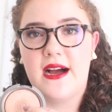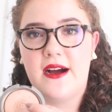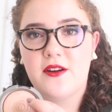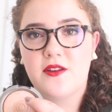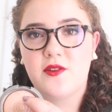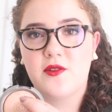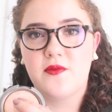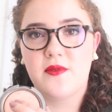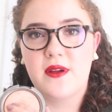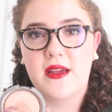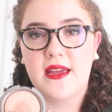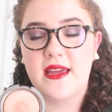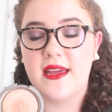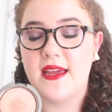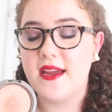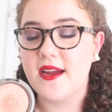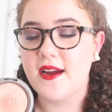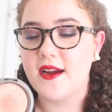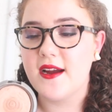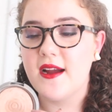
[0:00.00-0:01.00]
outer ring
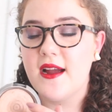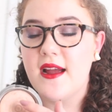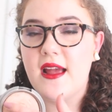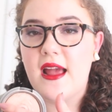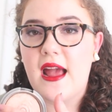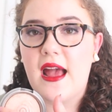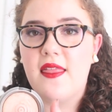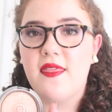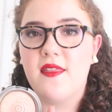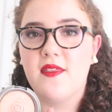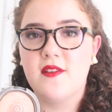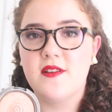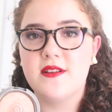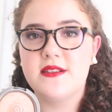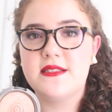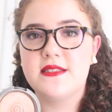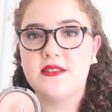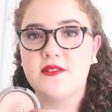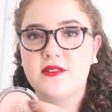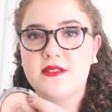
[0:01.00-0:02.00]
here, and then there's
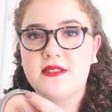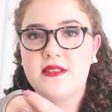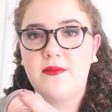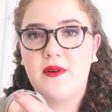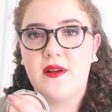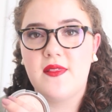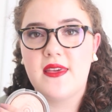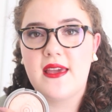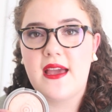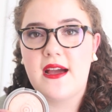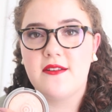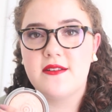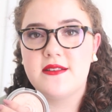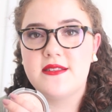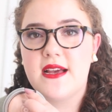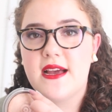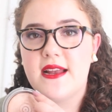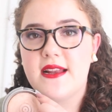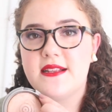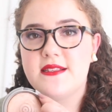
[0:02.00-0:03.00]
still some on the outside.